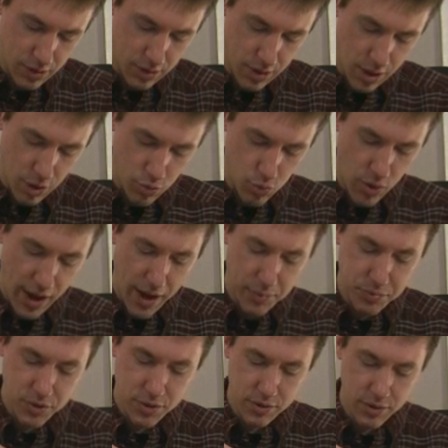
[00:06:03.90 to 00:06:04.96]

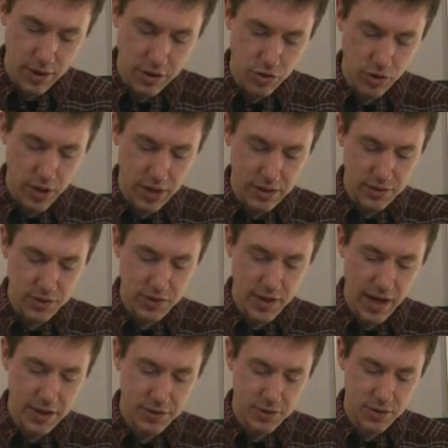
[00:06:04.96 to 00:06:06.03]
wrapped, and you're getting
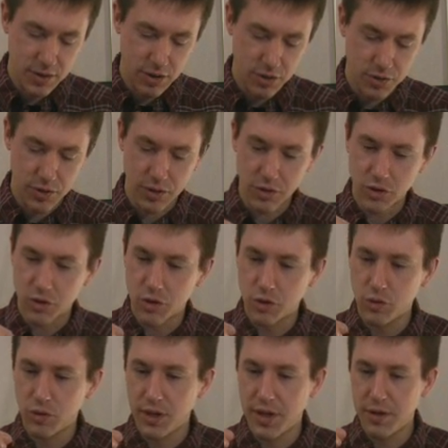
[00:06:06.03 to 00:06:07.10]
sets. Here's a
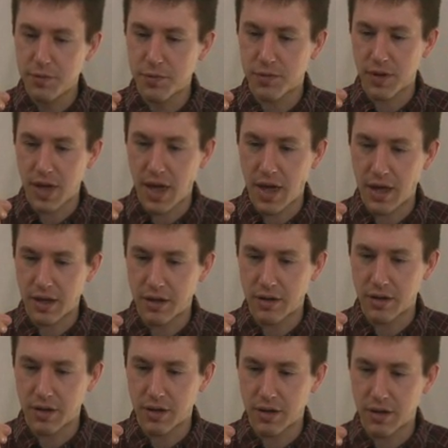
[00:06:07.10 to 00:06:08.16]
2-leaf and
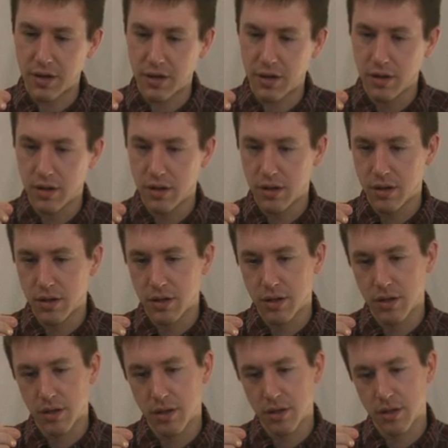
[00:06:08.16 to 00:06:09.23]

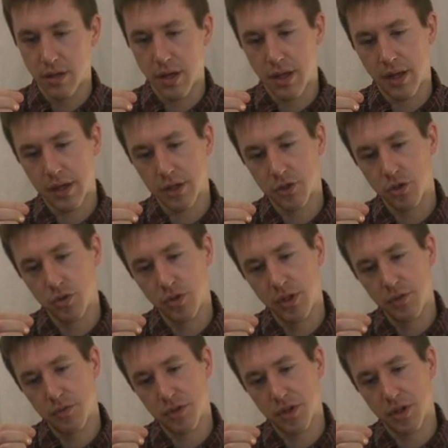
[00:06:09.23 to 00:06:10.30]
yeah, like a
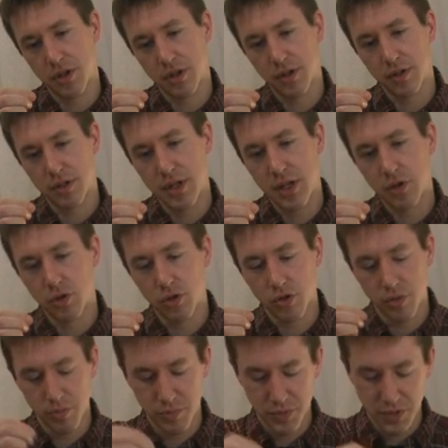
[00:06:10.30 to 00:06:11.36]
2-leaf and a needle
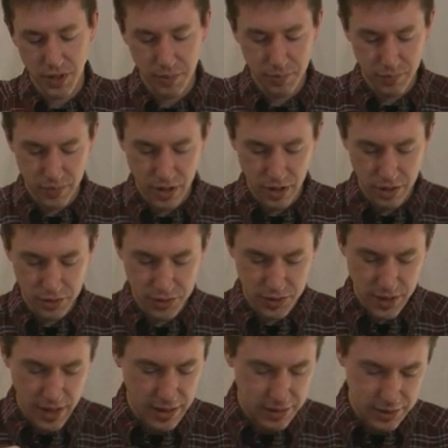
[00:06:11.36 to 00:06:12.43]
or tip there
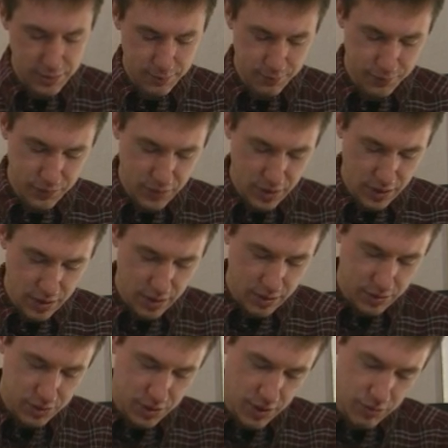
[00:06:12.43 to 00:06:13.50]
set.
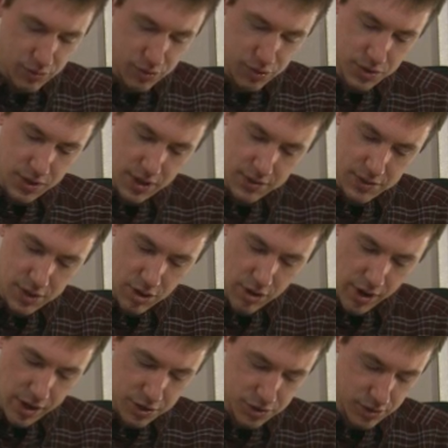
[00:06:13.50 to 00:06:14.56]
Several sets here
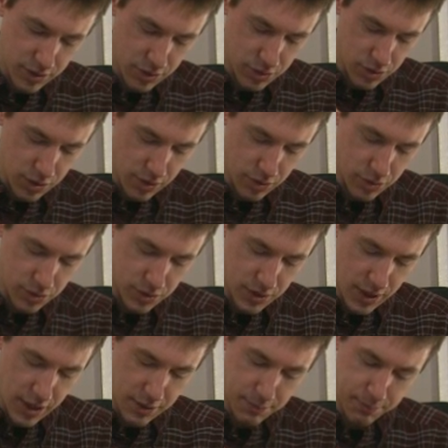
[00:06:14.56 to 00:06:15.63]
actually. There's another
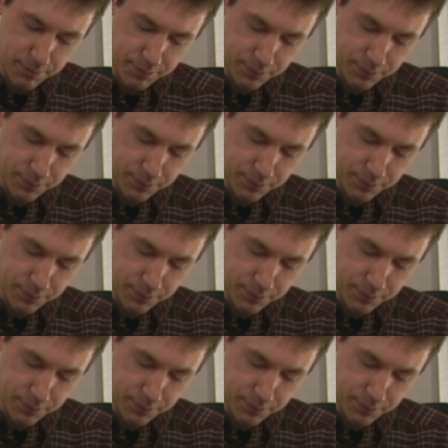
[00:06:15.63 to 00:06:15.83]
set.